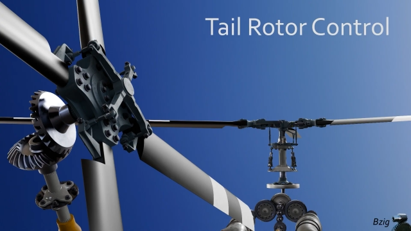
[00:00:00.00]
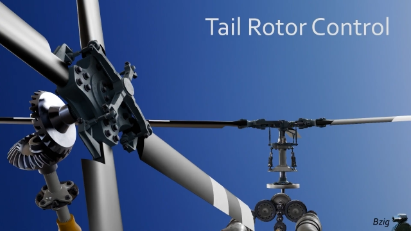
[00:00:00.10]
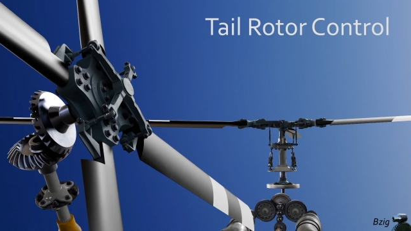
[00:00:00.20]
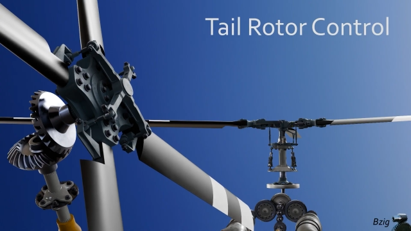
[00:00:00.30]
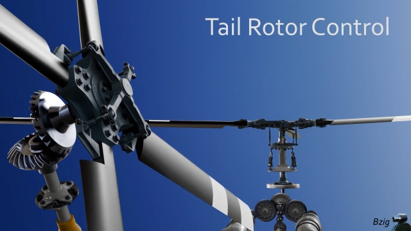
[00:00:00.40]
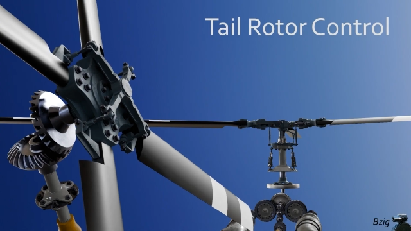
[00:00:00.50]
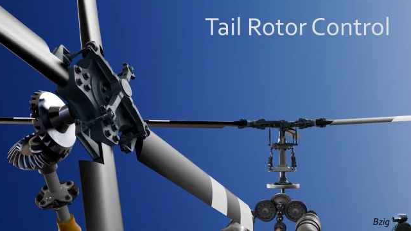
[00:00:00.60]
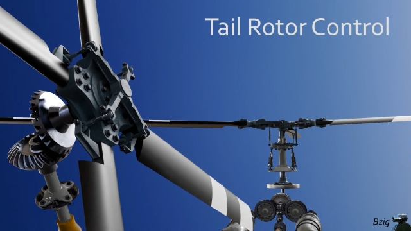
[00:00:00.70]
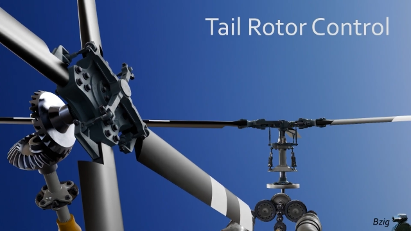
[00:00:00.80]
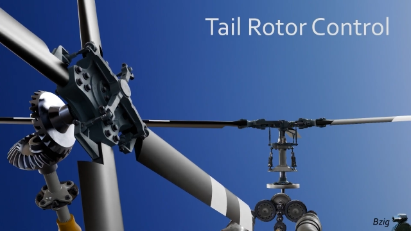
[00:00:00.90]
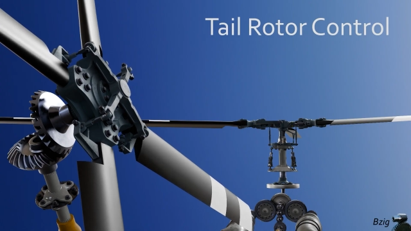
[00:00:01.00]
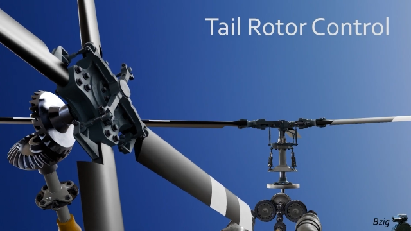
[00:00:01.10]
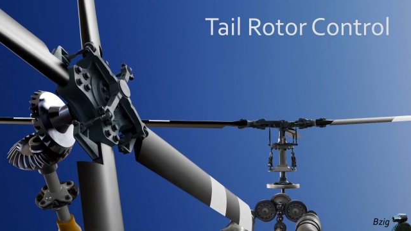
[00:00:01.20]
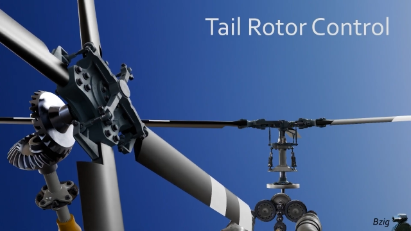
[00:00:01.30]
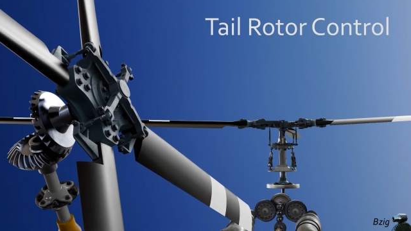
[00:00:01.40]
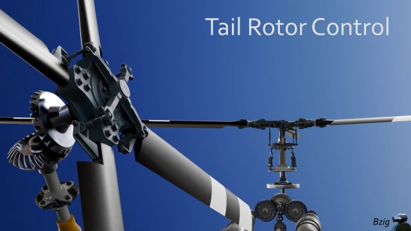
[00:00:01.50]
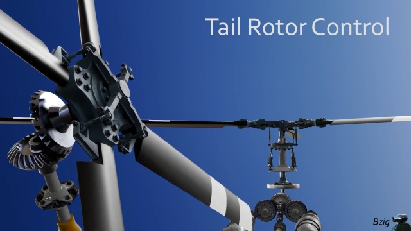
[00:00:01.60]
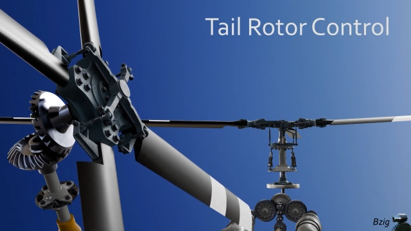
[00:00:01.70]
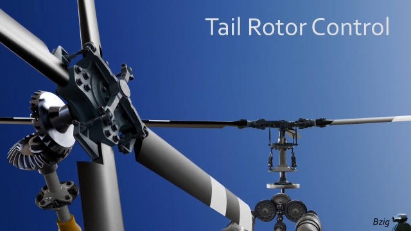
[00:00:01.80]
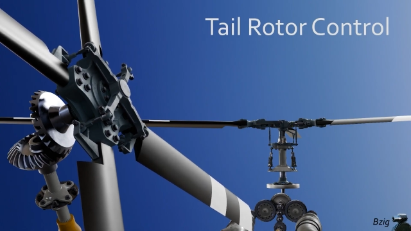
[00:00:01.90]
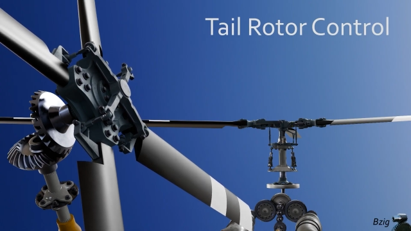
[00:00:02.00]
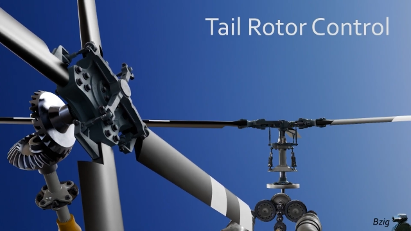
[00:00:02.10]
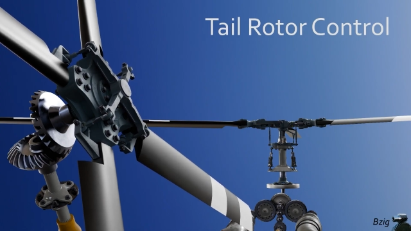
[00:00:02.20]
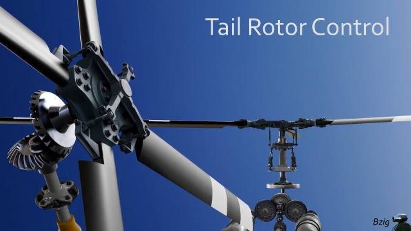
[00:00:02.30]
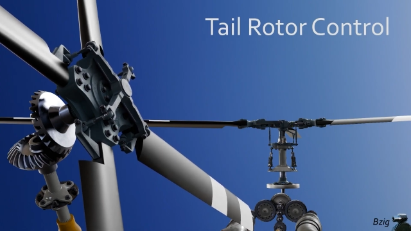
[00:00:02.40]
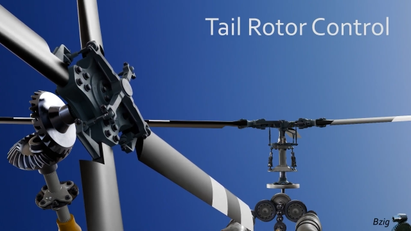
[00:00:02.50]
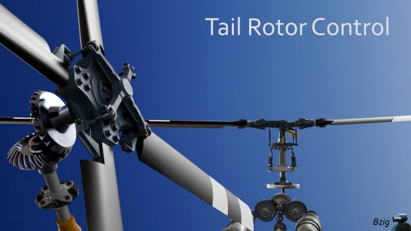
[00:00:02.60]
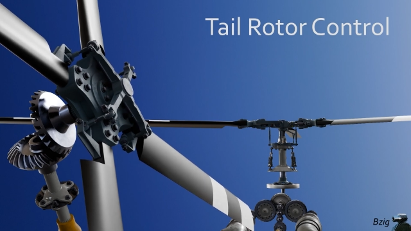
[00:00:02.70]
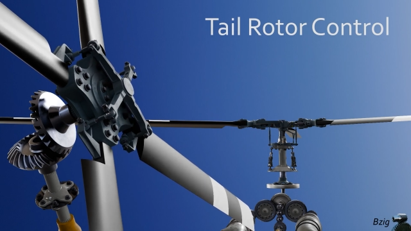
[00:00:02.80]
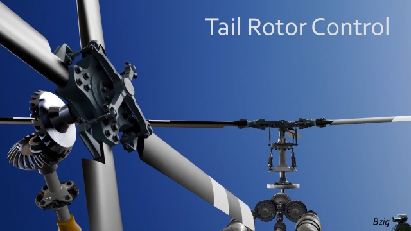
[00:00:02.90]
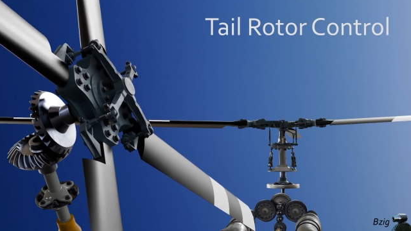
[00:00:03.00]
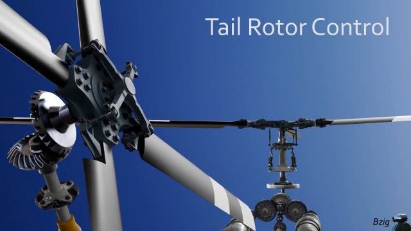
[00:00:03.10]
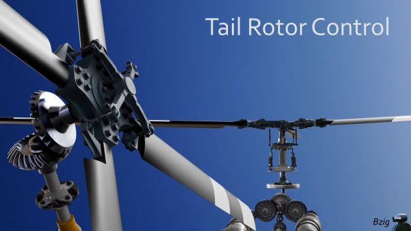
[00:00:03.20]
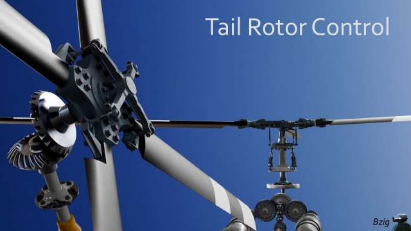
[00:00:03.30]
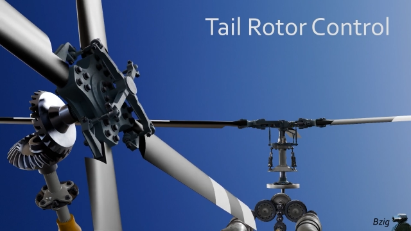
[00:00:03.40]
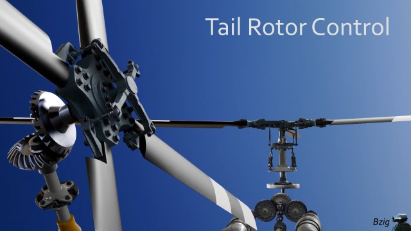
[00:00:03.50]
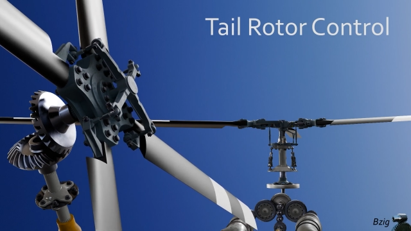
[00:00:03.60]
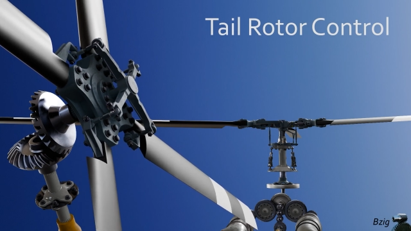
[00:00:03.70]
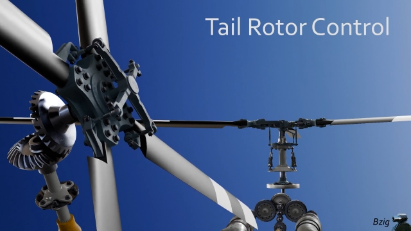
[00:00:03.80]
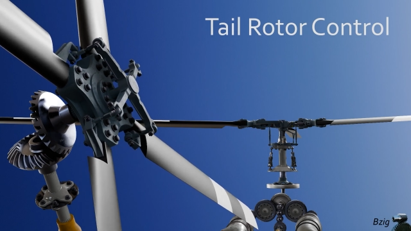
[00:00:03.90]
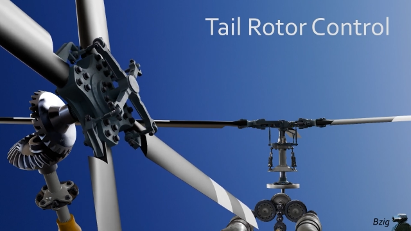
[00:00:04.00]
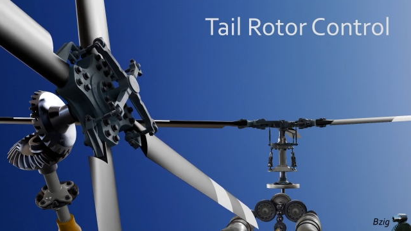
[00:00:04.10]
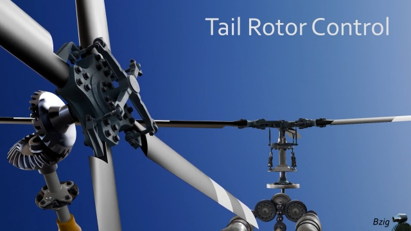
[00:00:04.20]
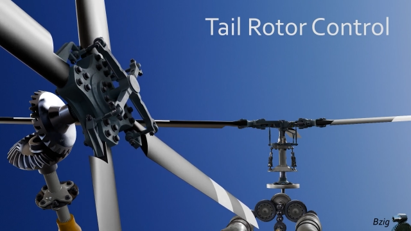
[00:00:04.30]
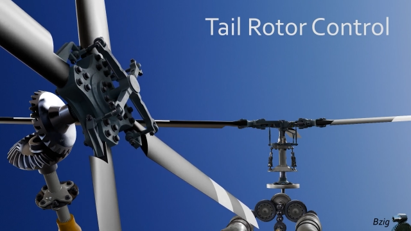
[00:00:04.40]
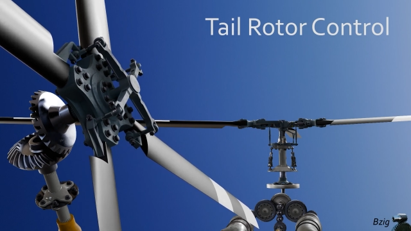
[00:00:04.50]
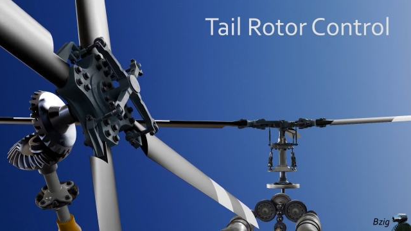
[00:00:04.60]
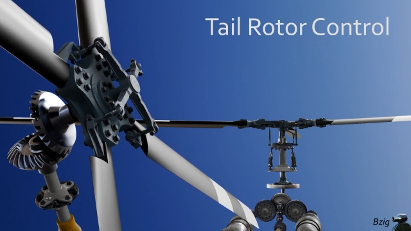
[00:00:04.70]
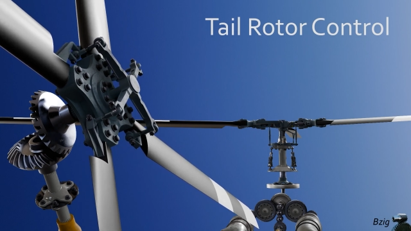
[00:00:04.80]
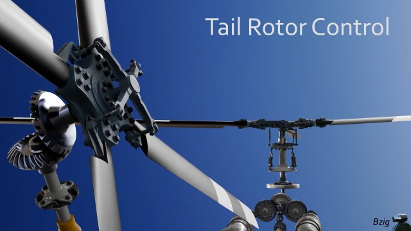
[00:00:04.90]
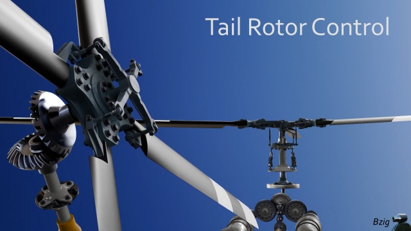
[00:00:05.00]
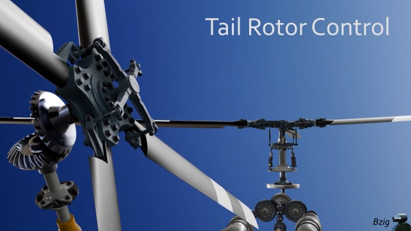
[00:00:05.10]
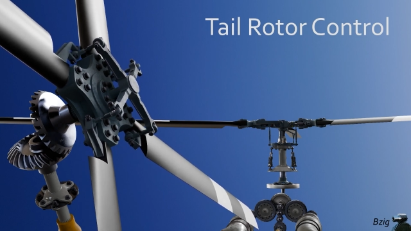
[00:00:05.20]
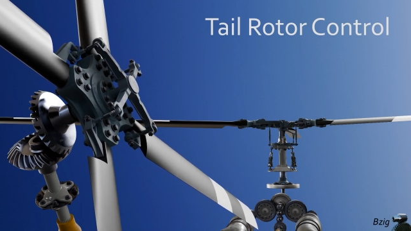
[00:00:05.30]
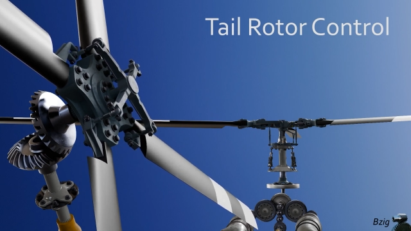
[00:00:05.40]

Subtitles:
Nobody's mouth can be seen.